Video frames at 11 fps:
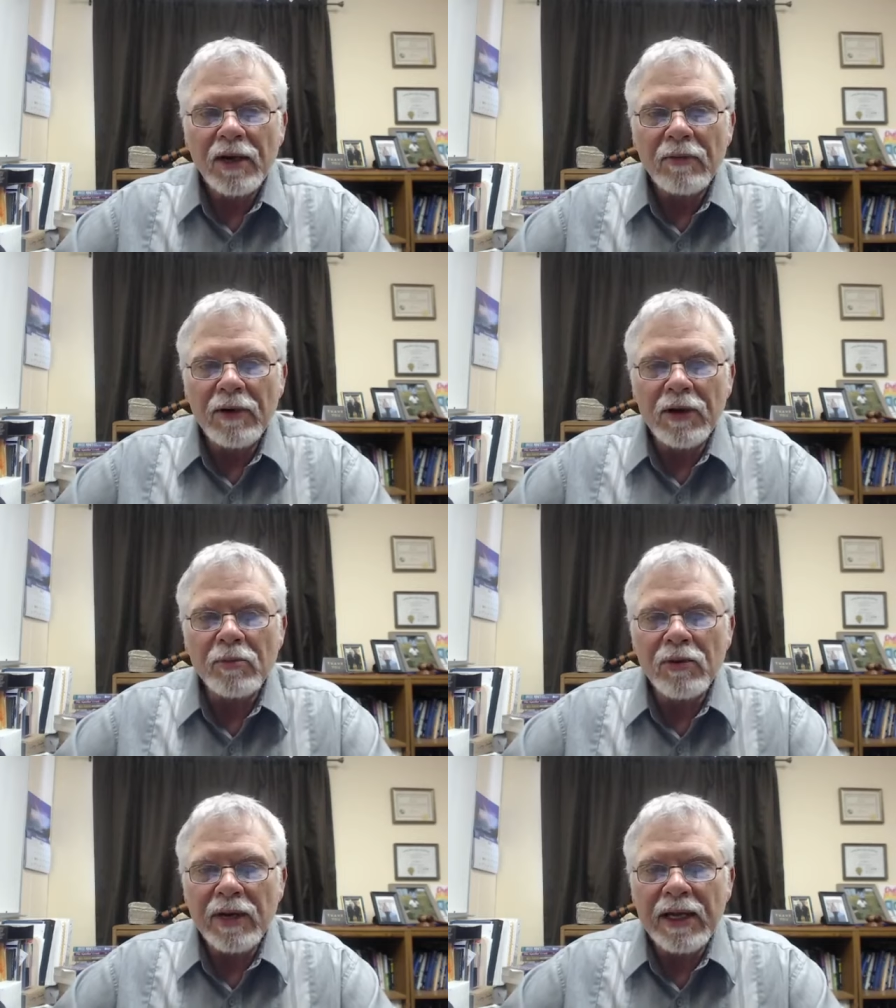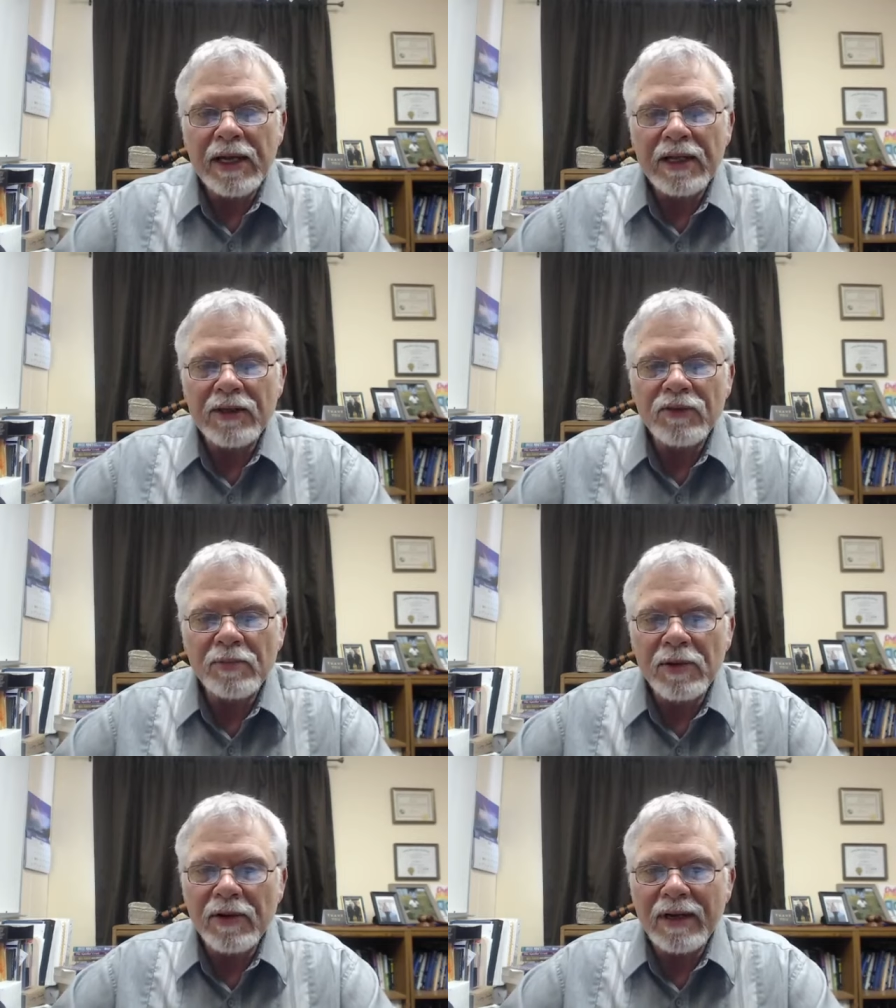Well, you're praying in the
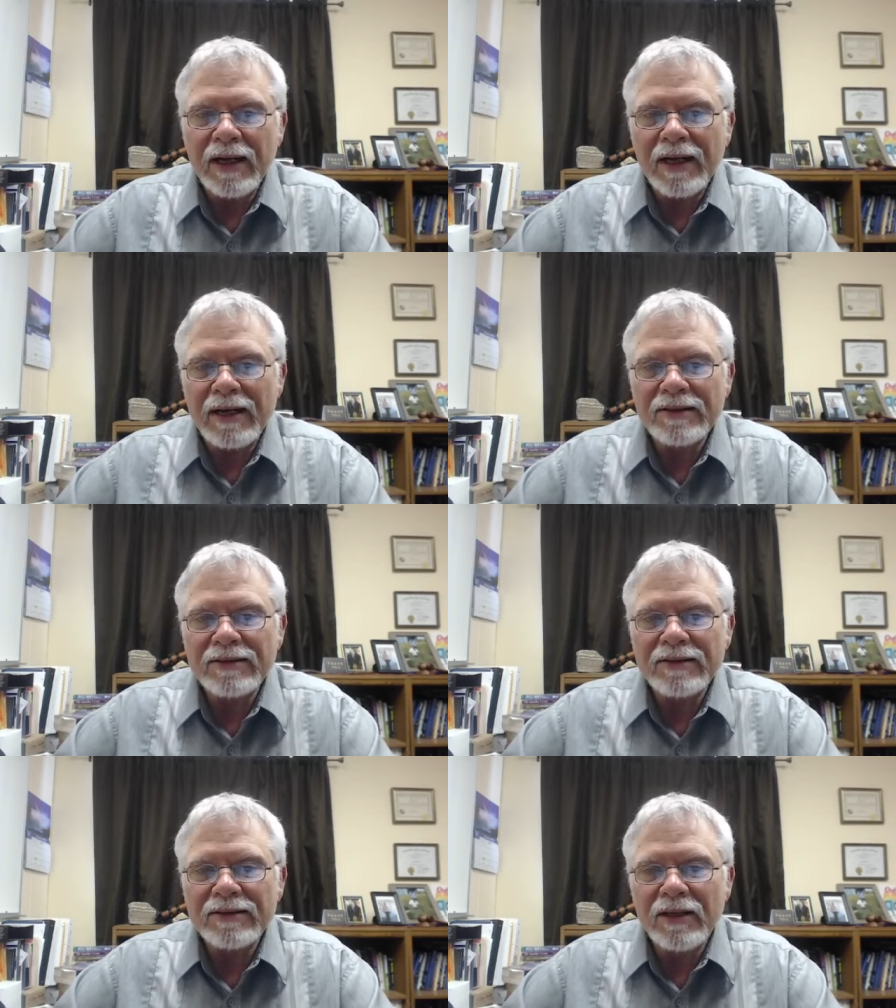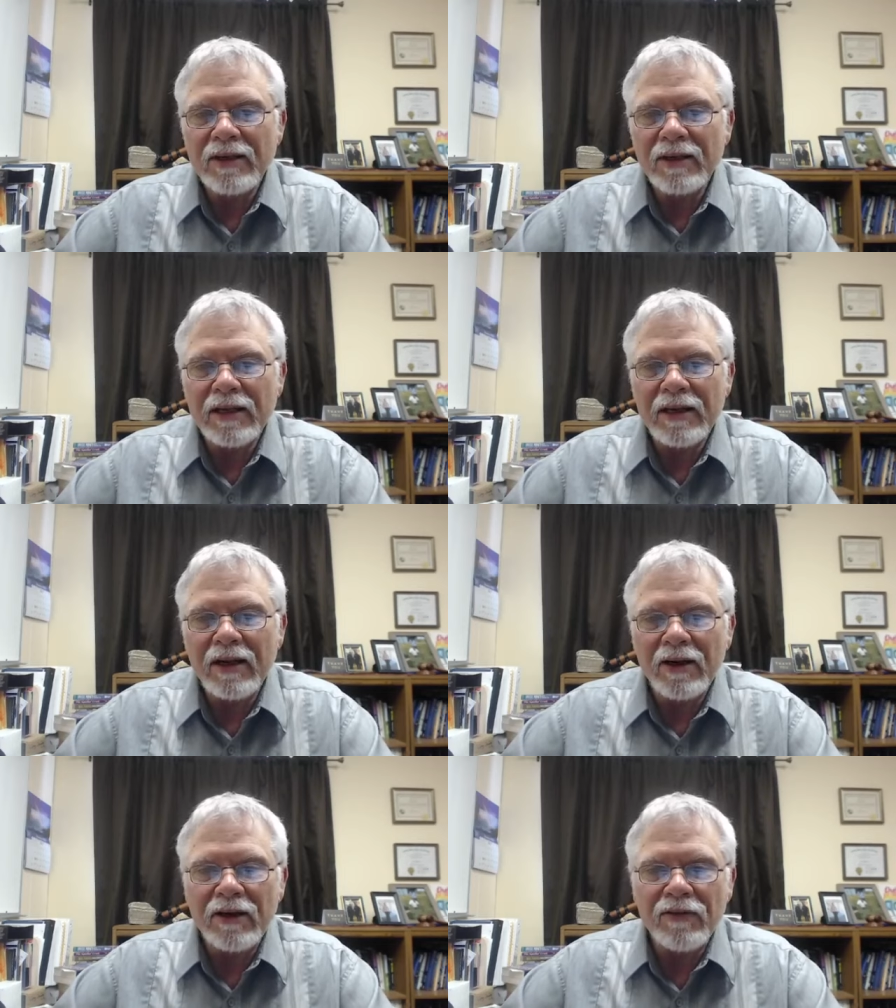spirit, not necessarily
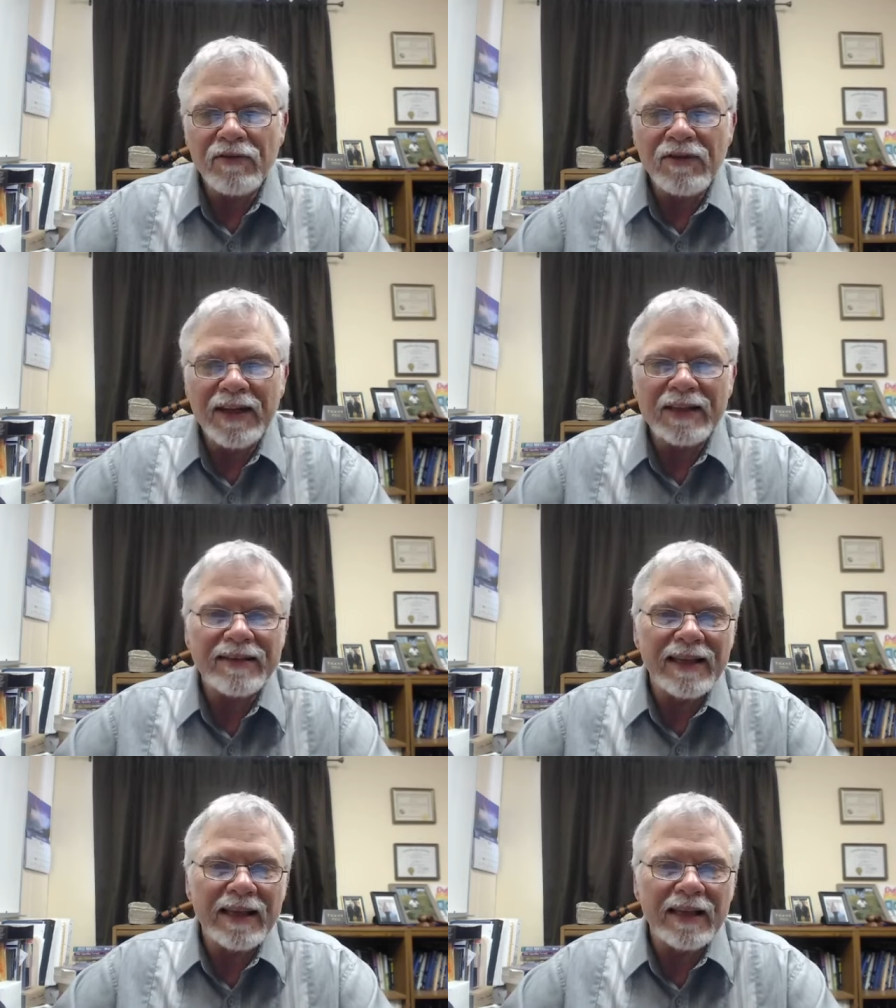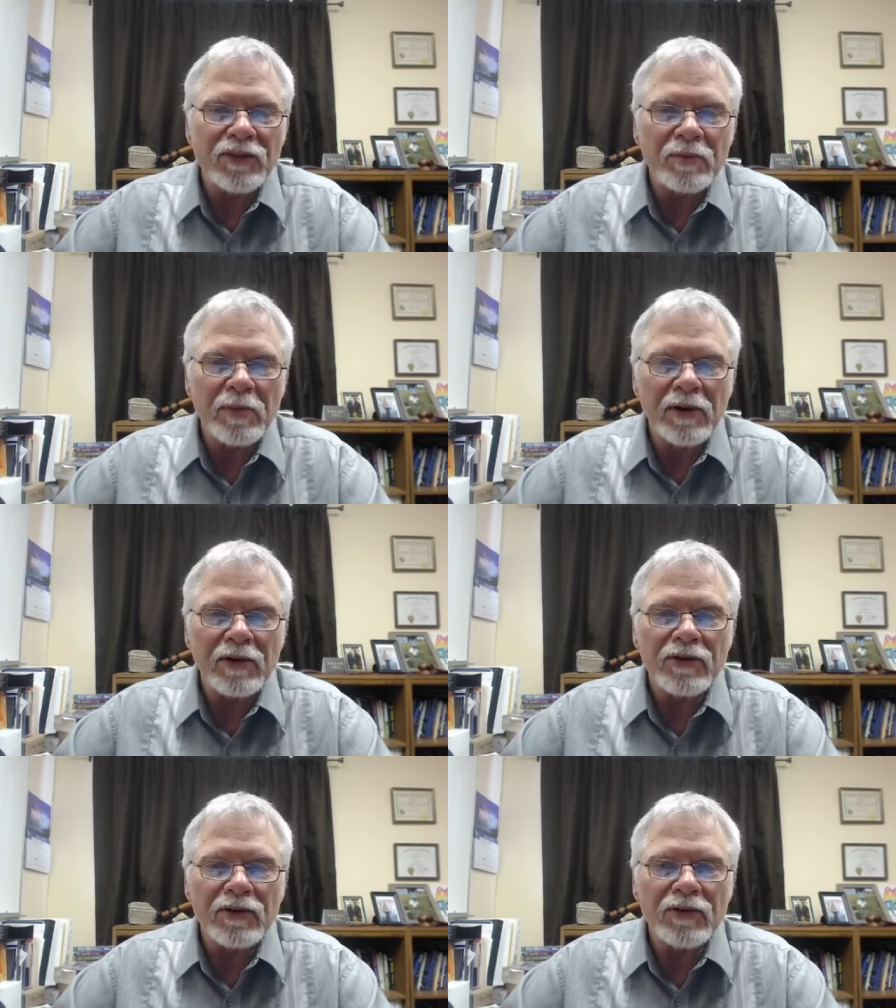are you fixed in a
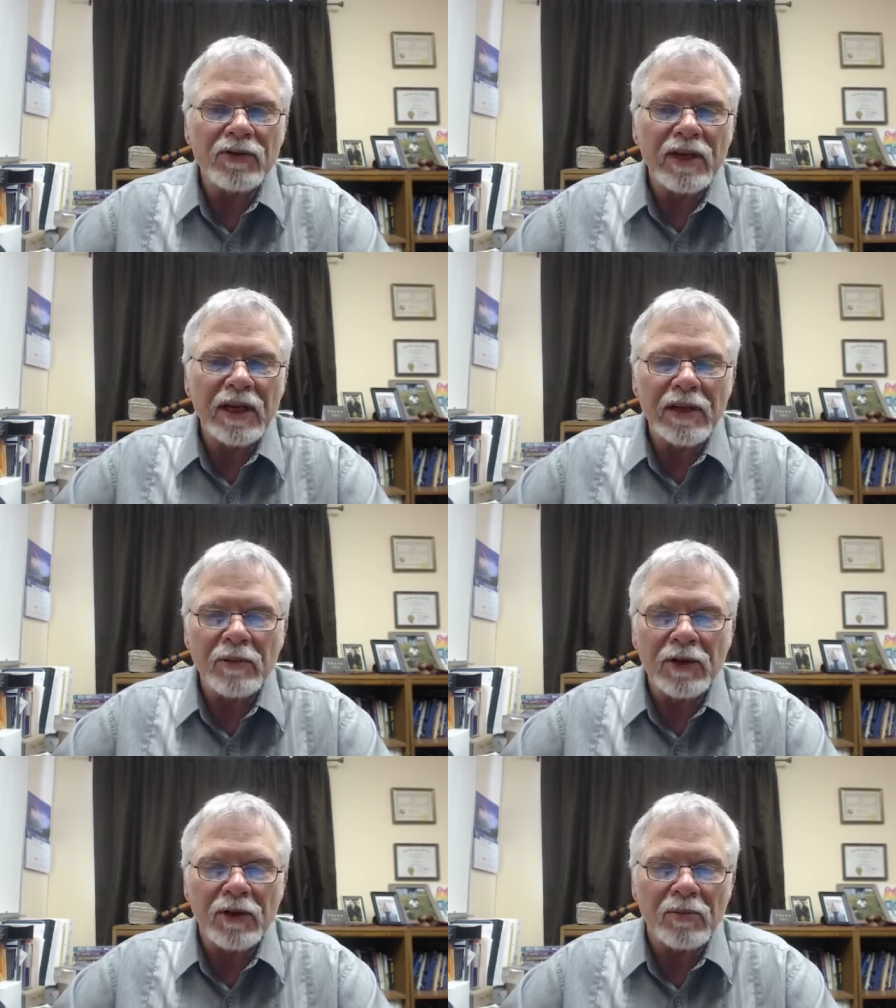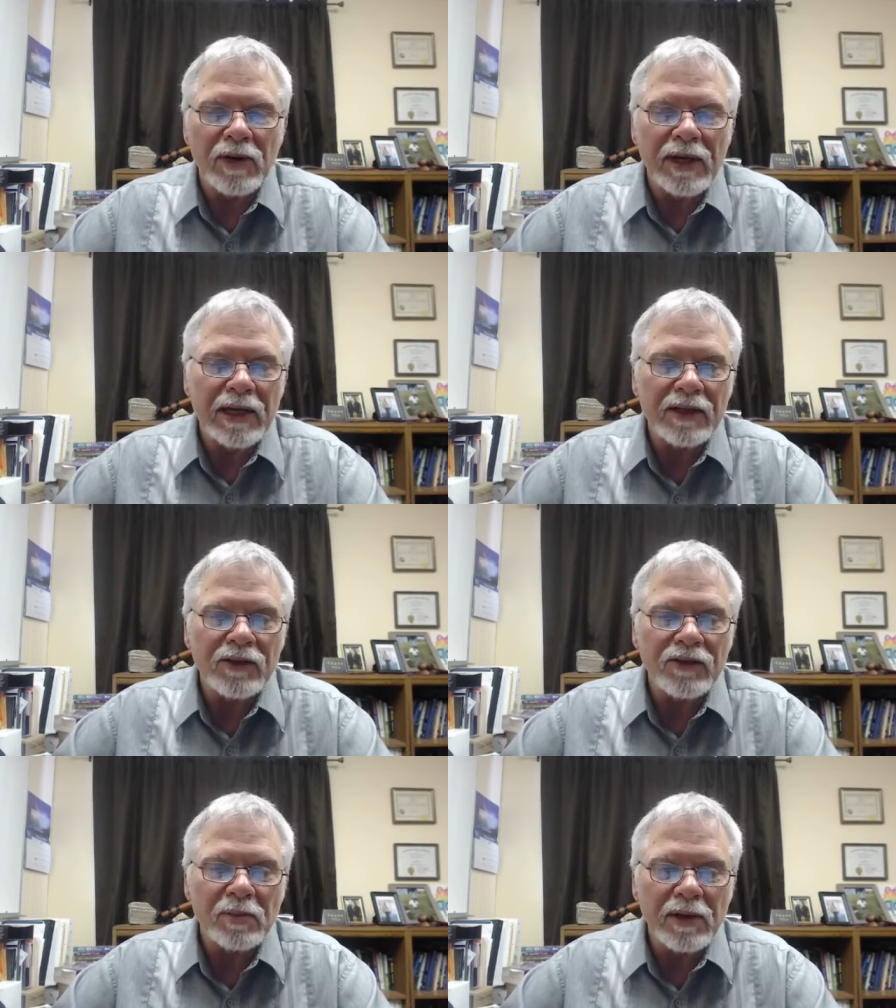spiritual state when you're praying in
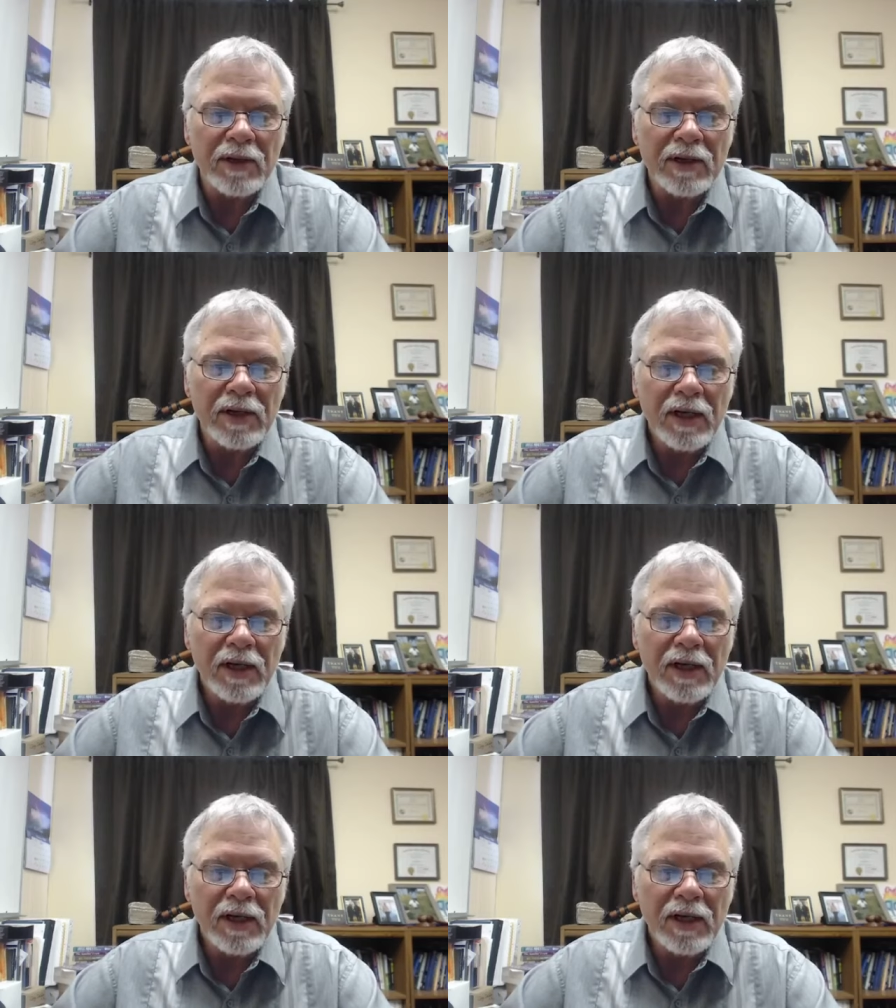the spirit.